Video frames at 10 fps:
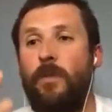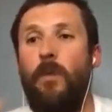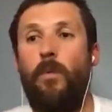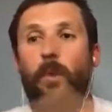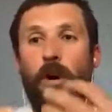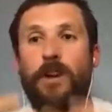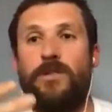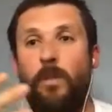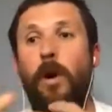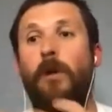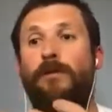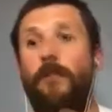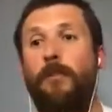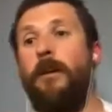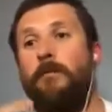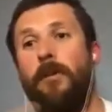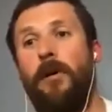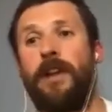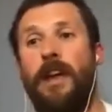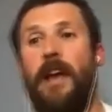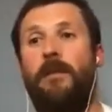what worked well for my body